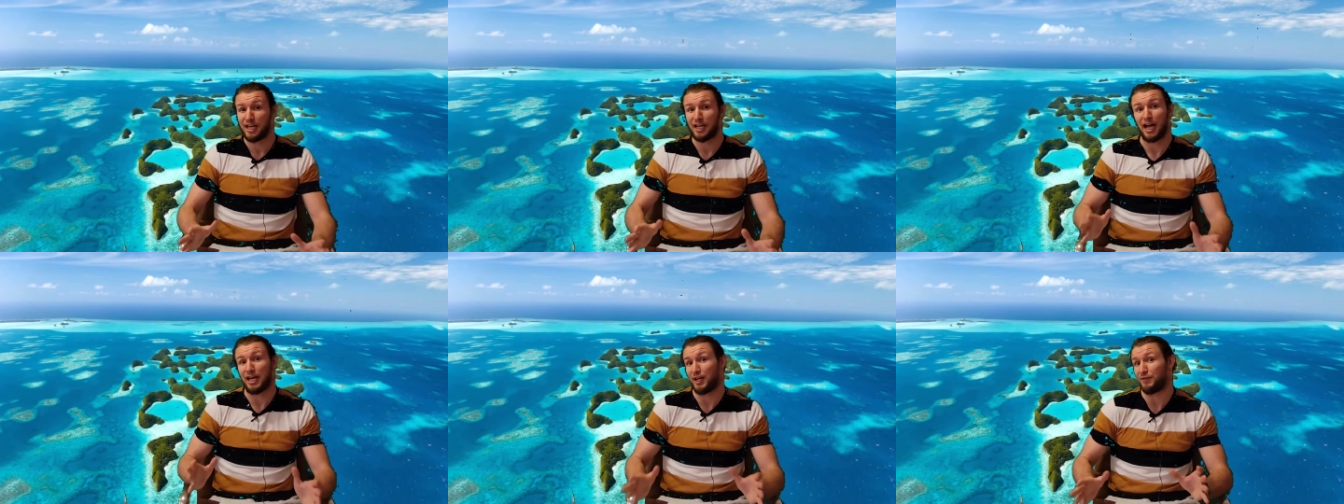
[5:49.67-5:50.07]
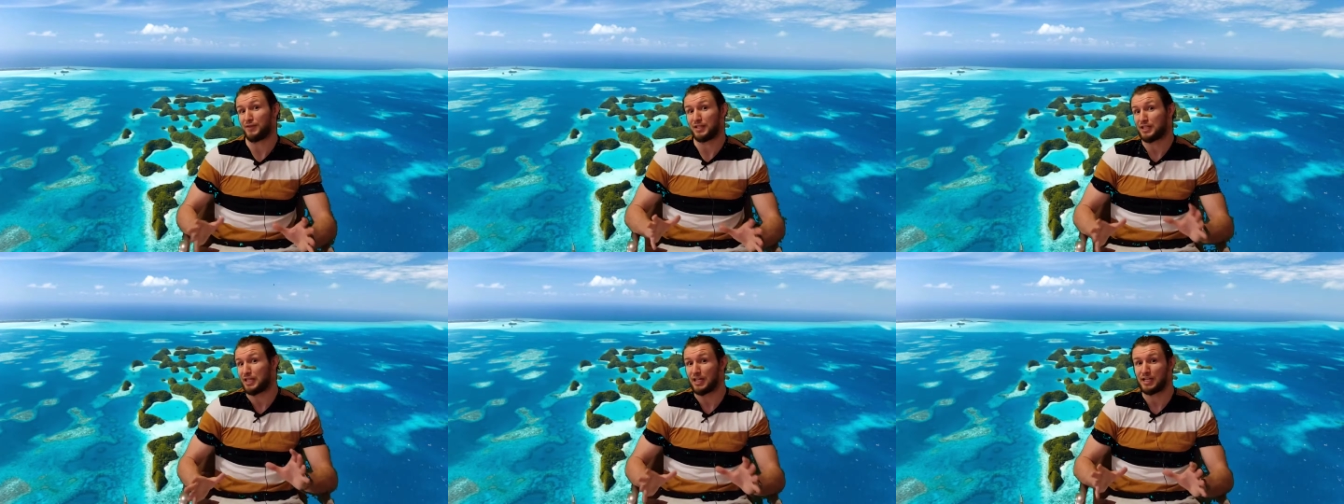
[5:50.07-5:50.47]
kind of
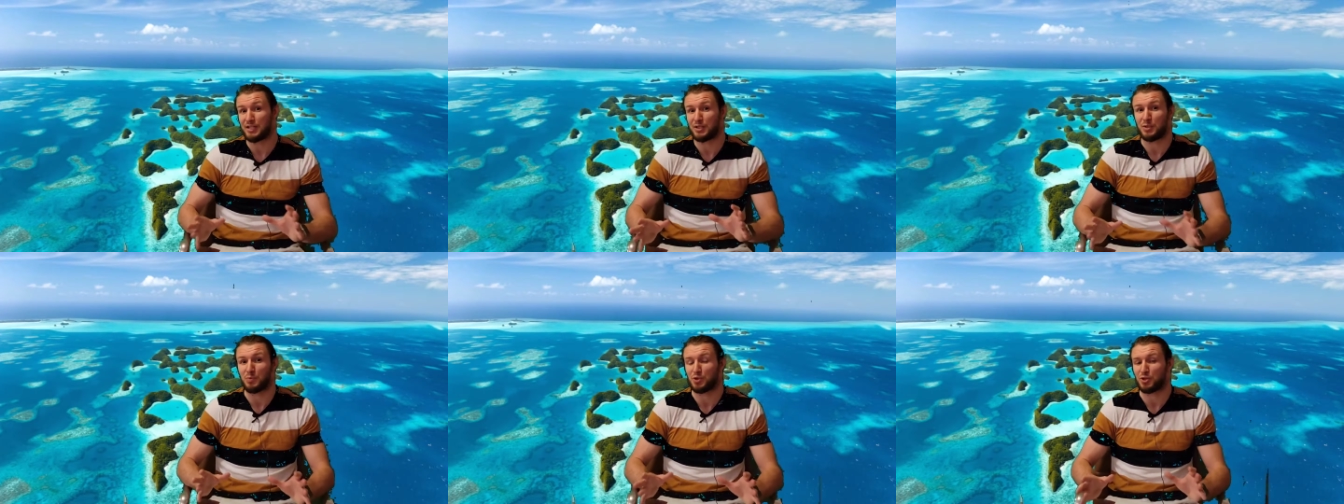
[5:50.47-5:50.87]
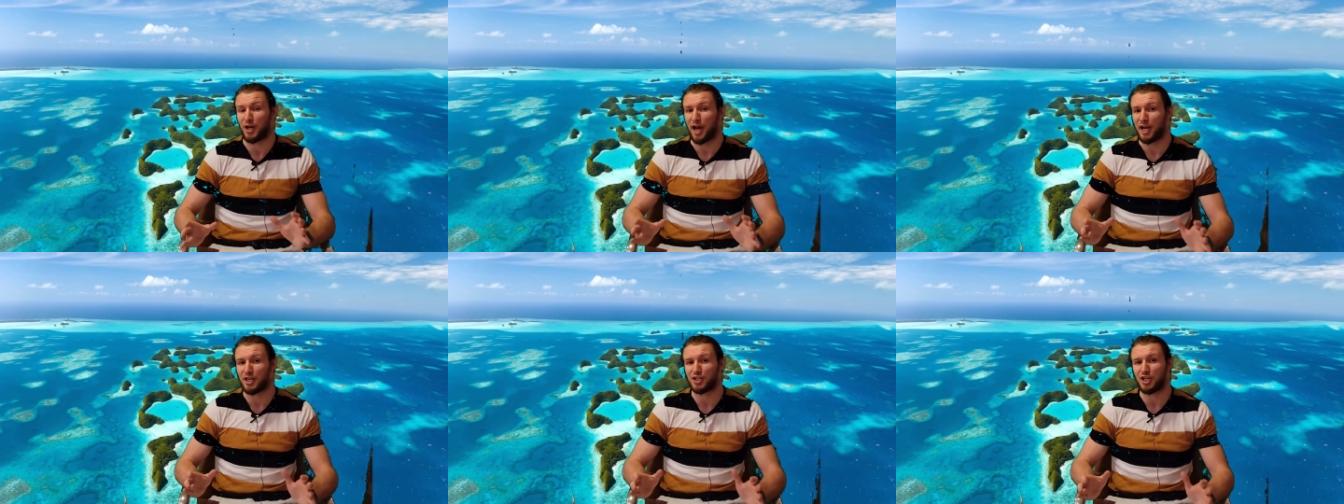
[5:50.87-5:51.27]
seen some
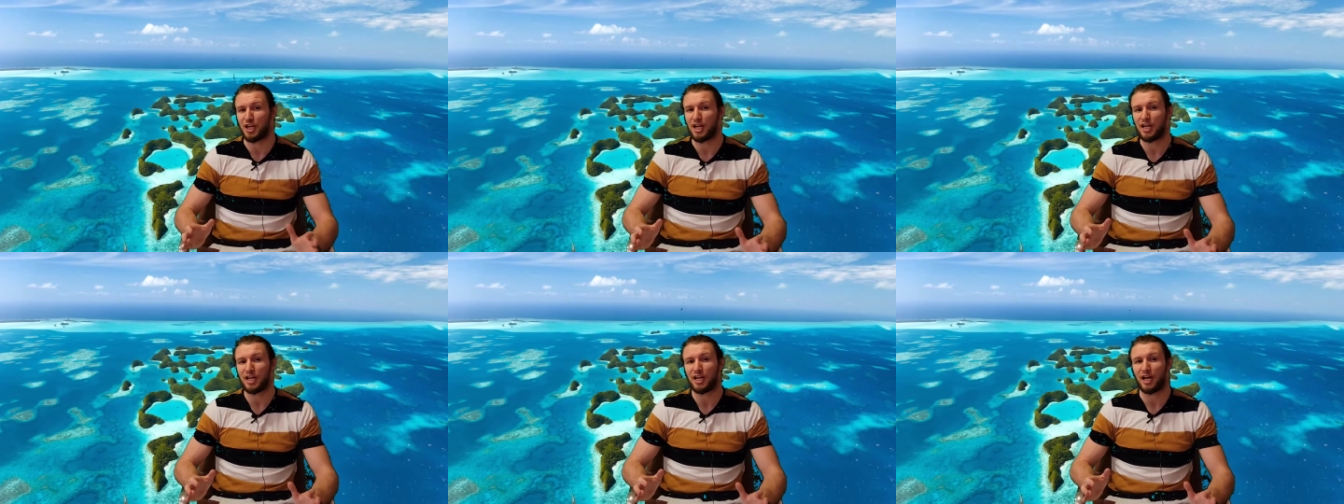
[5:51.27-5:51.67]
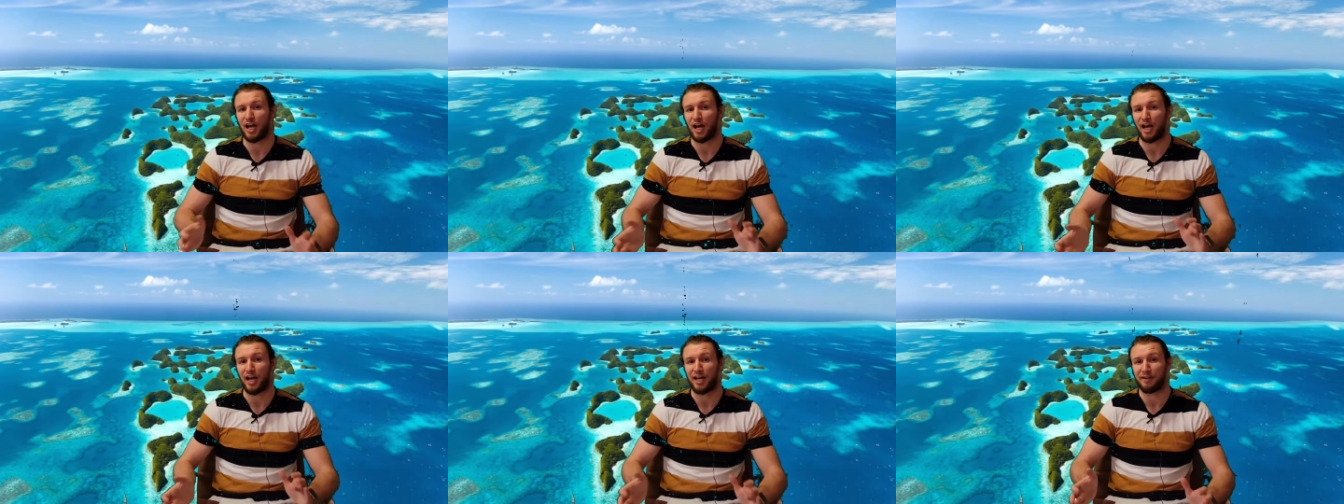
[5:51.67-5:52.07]
strategy
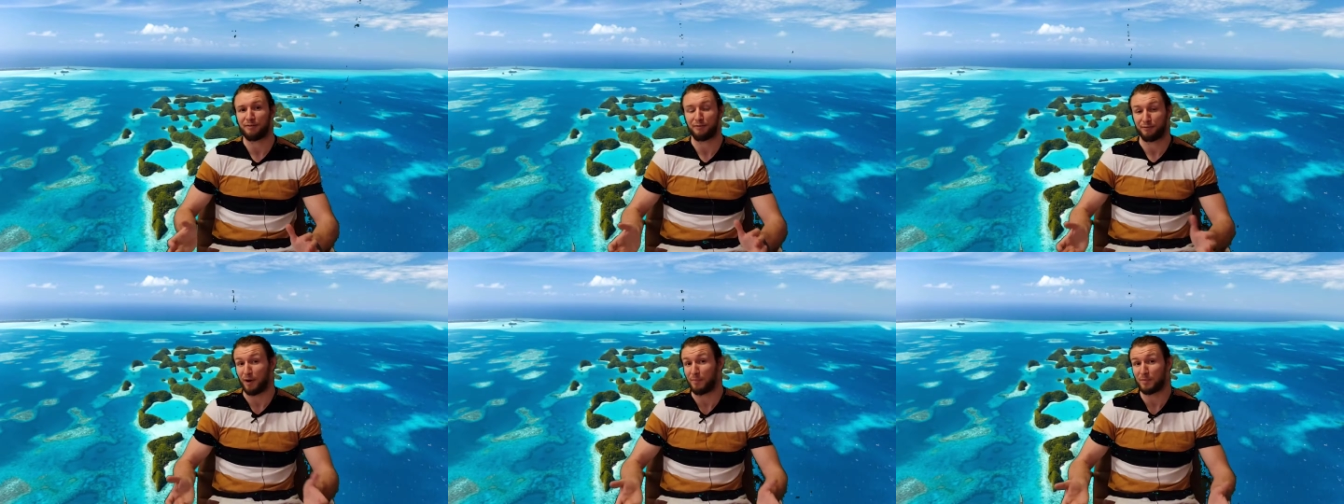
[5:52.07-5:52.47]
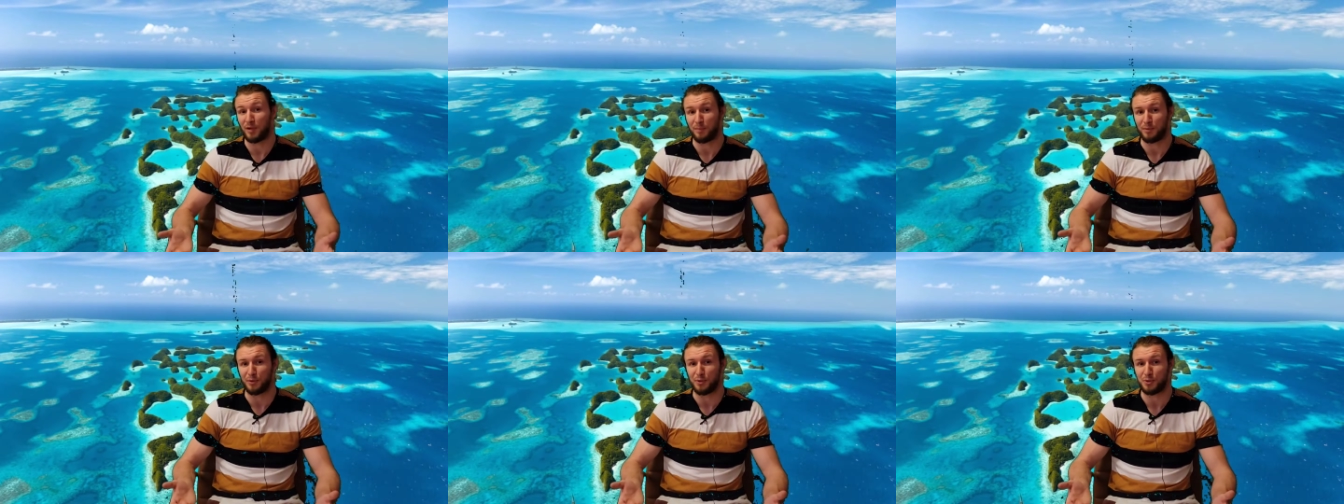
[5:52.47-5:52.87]
from the
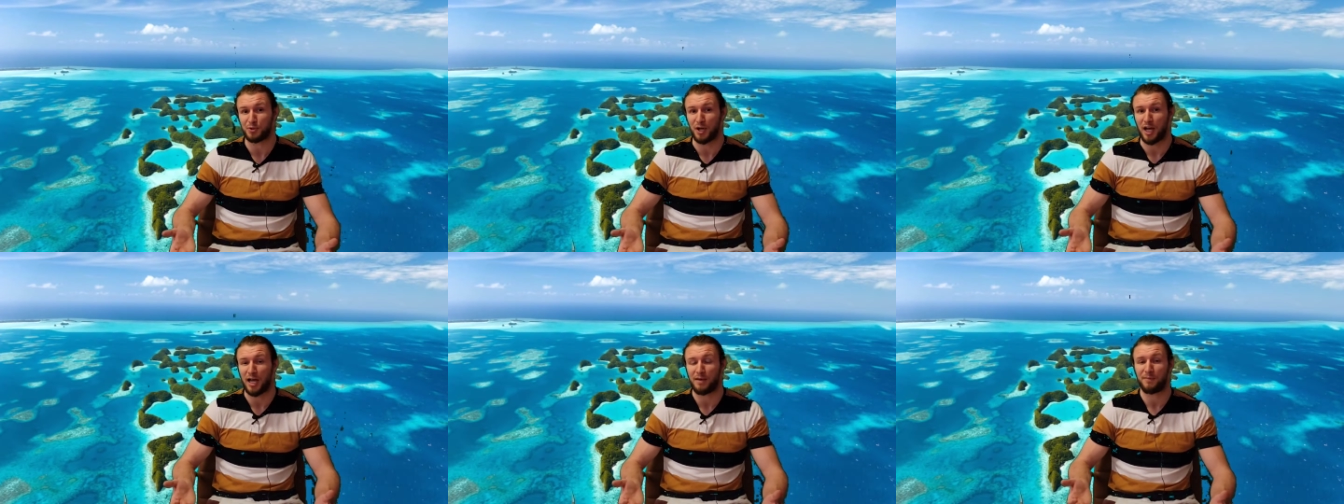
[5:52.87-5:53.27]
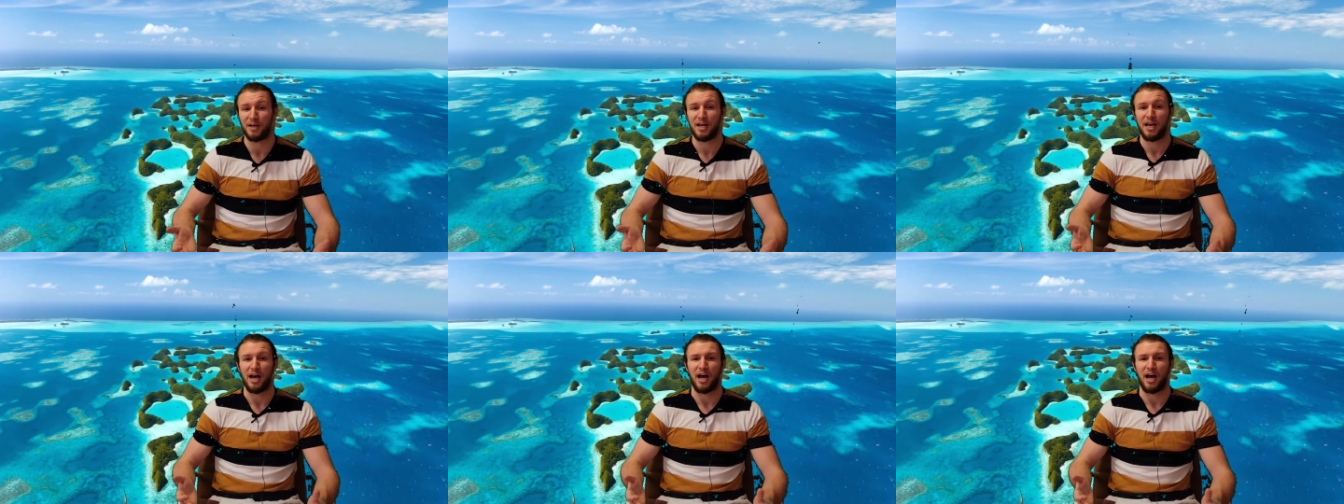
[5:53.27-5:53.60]
Blue Tribe.